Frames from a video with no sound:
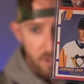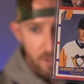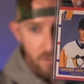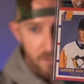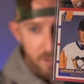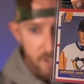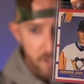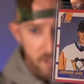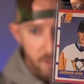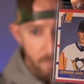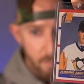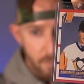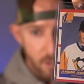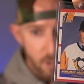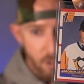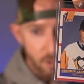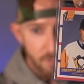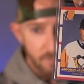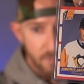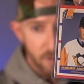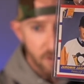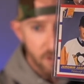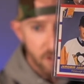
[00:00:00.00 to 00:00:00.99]
There's a
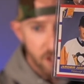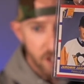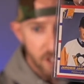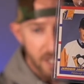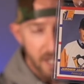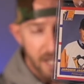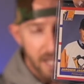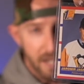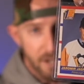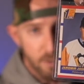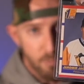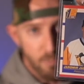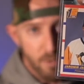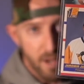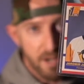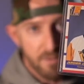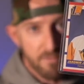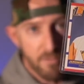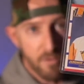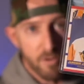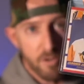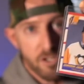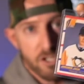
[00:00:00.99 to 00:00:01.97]
blue version and a
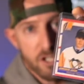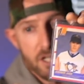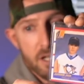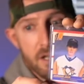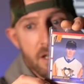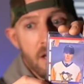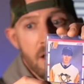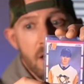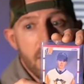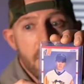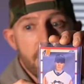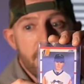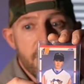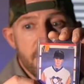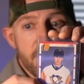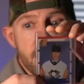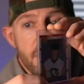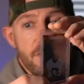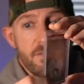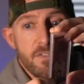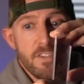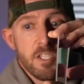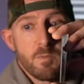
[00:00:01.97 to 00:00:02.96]
red version. The
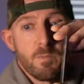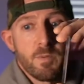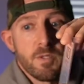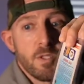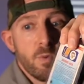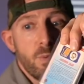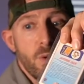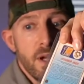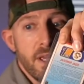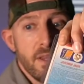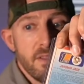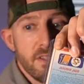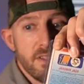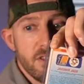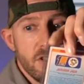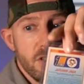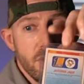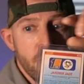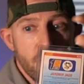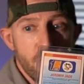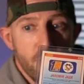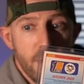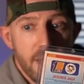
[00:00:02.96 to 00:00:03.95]
difference between the
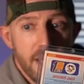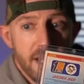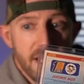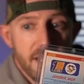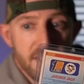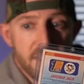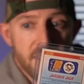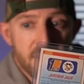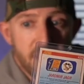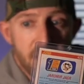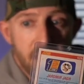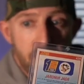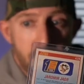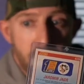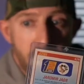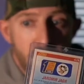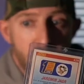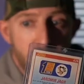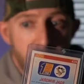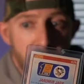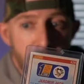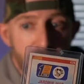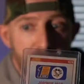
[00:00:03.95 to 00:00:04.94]
two is the
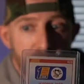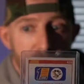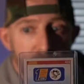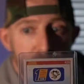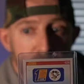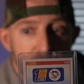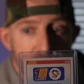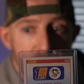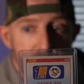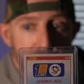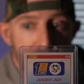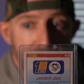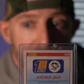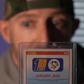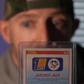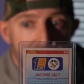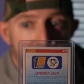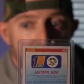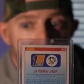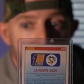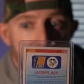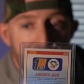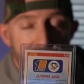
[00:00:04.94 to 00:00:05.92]
American version and the
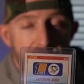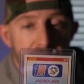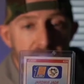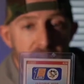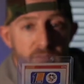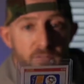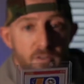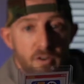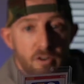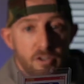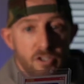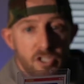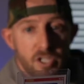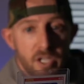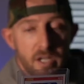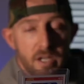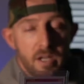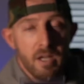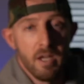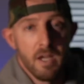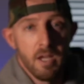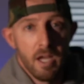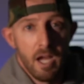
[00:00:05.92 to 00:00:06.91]
Canadian
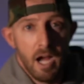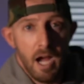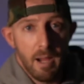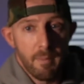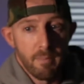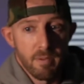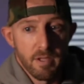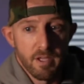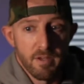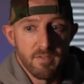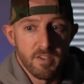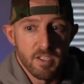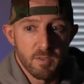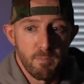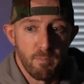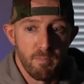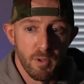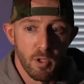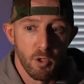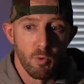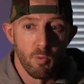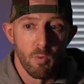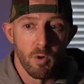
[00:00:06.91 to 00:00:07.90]
version. I believe this
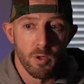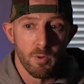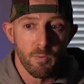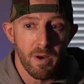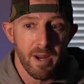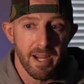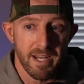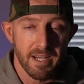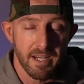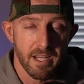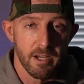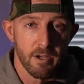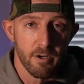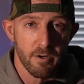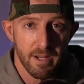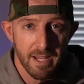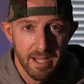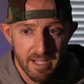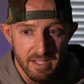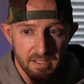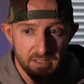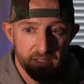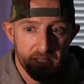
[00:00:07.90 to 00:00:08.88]
blue one right here
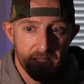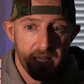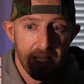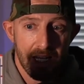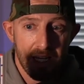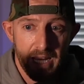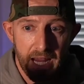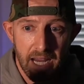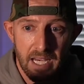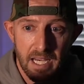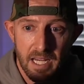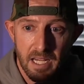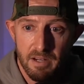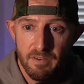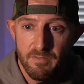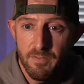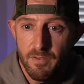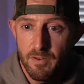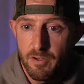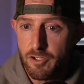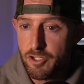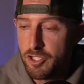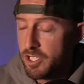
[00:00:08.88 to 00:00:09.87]
is the Canadian
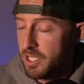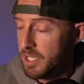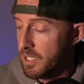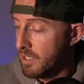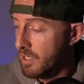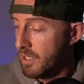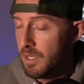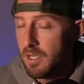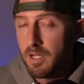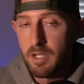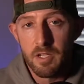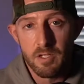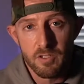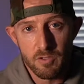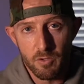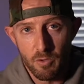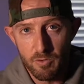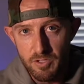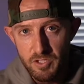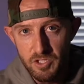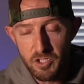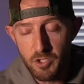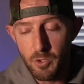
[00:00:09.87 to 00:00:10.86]
version.
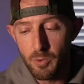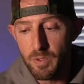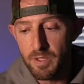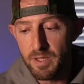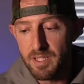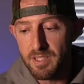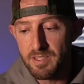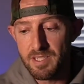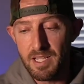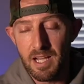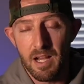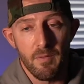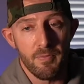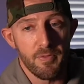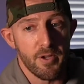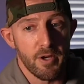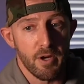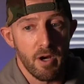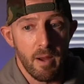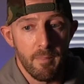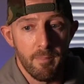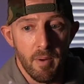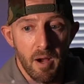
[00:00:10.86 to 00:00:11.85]
So there's two of these out
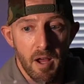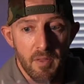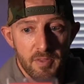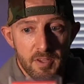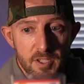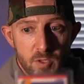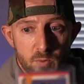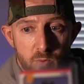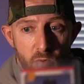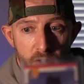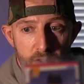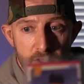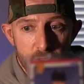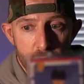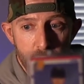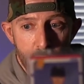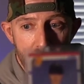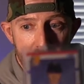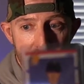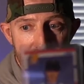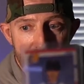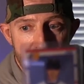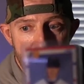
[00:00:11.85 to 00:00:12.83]
there. I bought this one. This
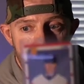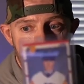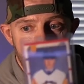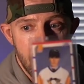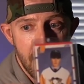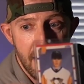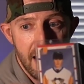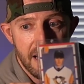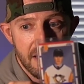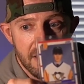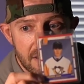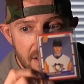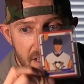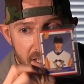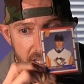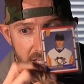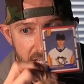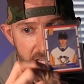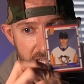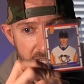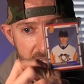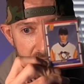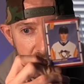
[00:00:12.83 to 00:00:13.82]
one is in
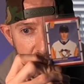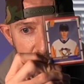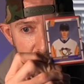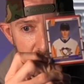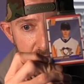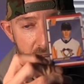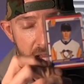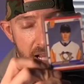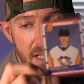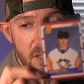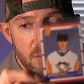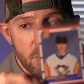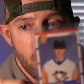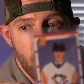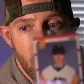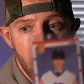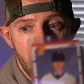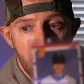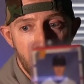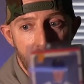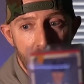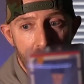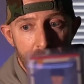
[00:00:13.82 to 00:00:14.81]
excellent condition as
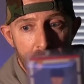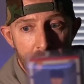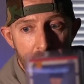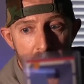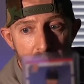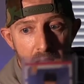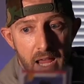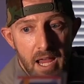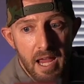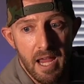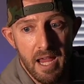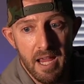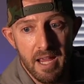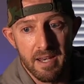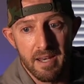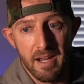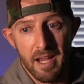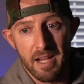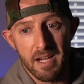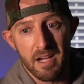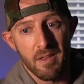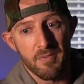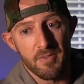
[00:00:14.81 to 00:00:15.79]
well. And
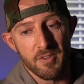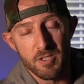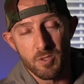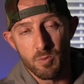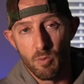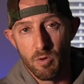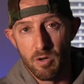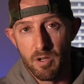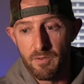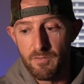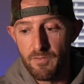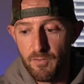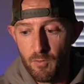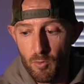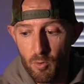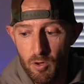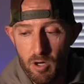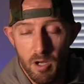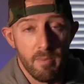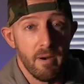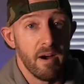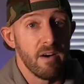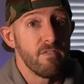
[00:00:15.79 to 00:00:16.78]
I got this one
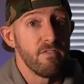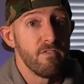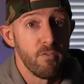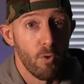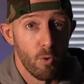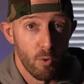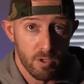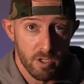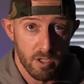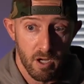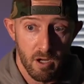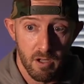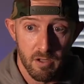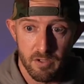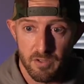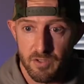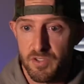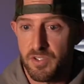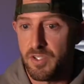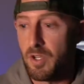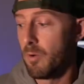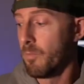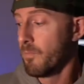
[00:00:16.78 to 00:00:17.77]
for about $4.
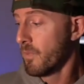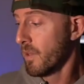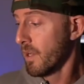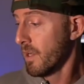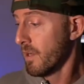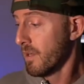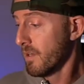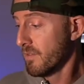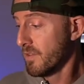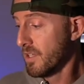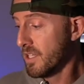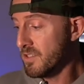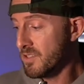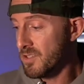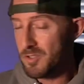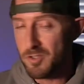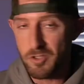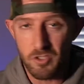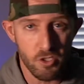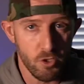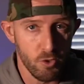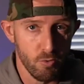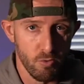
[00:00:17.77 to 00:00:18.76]
So these
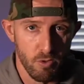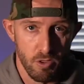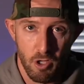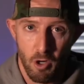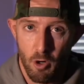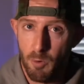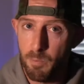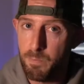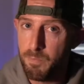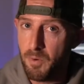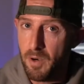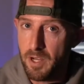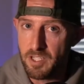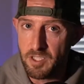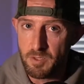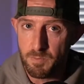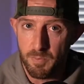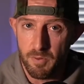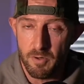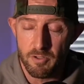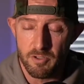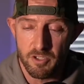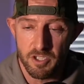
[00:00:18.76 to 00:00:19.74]
are two low-price
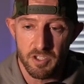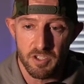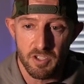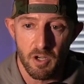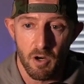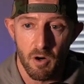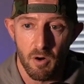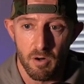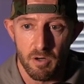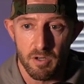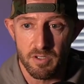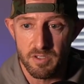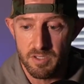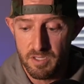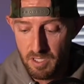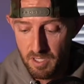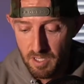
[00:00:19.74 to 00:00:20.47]
purchase cards